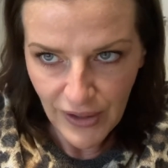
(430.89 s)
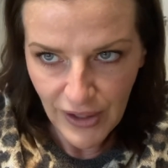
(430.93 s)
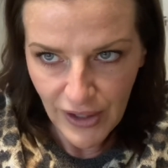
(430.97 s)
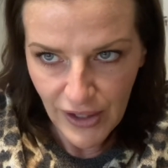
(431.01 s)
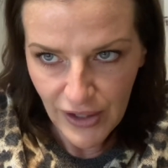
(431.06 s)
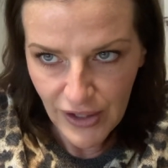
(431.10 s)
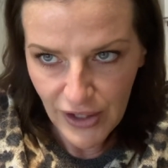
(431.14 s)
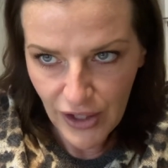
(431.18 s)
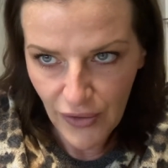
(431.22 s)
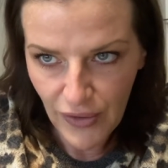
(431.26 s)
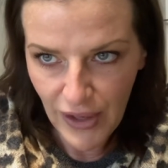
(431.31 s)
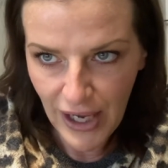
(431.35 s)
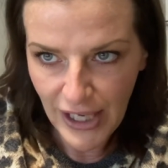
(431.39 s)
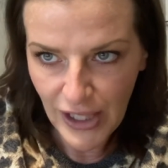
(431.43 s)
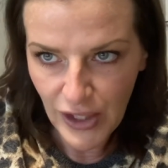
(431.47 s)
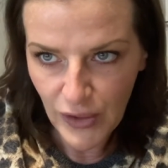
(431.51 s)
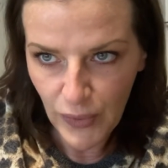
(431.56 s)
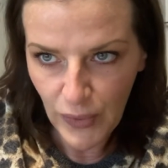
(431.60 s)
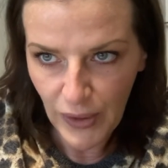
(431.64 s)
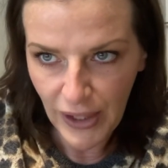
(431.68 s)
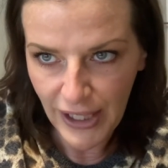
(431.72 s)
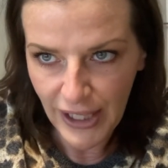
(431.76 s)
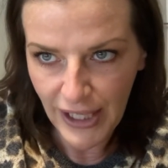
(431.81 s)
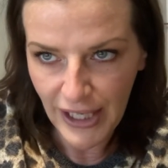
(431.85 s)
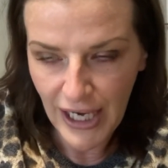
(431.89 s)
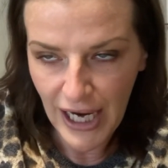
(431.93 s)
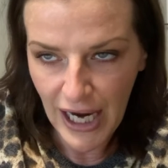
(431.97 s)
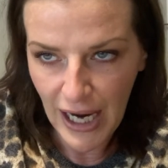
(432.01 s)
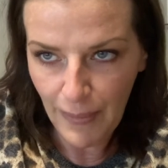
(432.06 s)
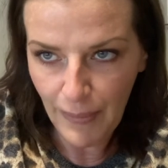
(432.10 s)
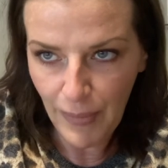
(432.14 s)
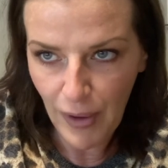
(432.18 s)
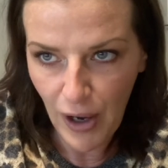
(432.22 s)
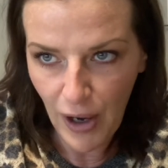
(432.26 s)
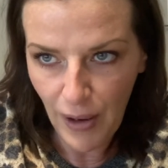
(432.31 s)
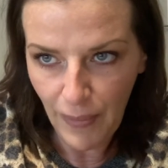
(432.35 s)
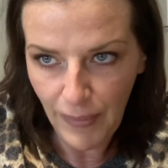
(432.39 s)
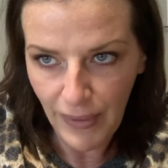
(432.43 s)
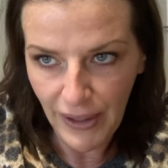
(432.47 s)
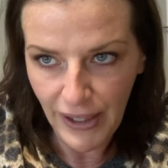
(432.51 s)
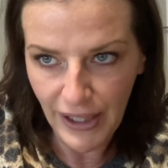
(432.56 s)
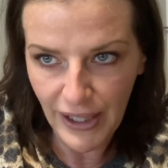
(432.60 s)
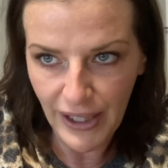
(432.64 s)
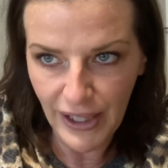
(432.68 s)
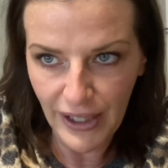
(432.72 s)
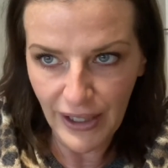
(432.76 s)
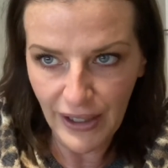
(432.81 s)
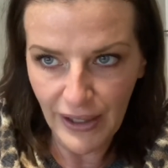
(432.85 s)
So that's when I pop
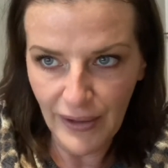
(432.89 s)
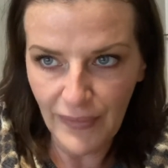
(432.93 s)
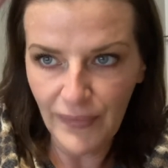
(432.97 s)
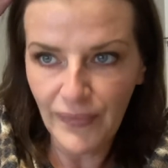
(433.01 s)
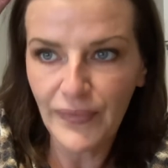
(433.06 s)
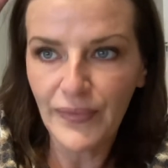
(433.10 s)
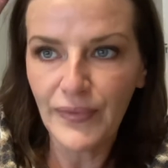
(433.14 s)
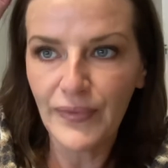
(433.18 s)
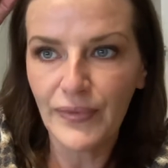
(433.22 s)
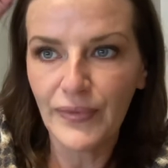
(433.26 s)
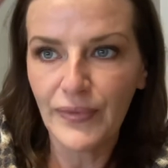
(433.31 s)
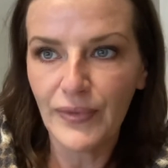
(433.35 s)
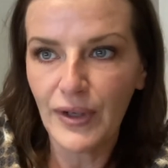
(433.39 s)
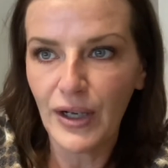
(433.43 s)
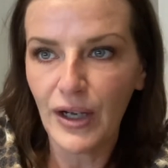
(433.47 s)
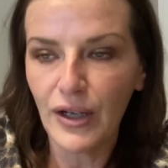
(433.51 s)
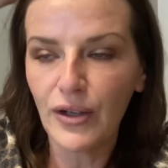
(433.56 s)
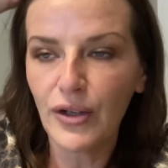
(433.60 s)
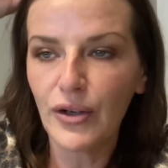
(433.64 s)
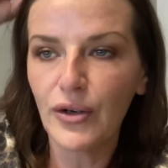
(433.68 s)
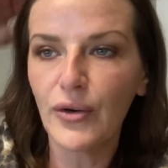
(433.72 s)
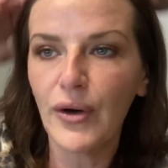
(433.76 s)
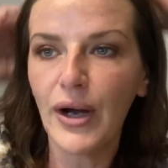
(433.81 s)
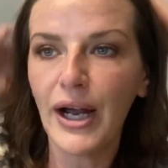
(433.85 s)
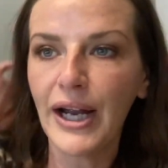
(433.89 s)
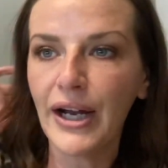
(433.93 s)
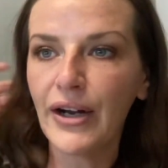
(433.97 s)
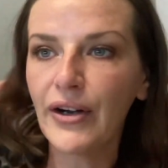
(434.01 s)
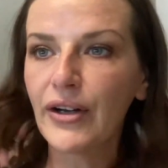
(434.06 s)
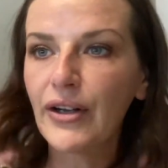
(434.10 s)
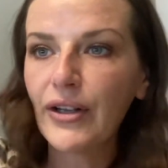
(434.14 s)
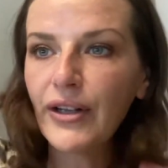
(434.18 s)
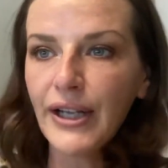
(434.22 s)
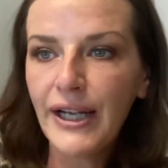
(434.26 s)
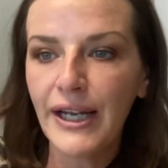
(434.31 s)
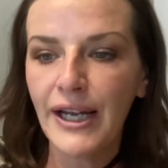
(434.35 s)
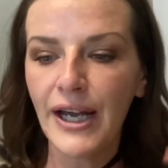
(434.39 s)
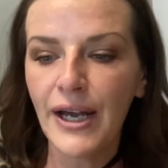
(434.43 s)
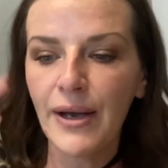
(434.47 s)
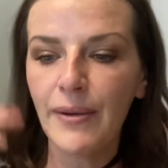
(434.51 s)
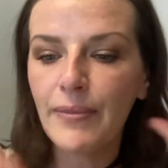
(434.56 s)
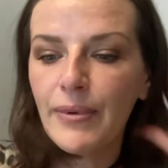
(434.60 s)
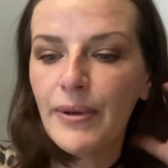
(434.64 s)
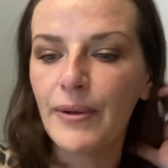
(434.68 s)
in a little hair clip.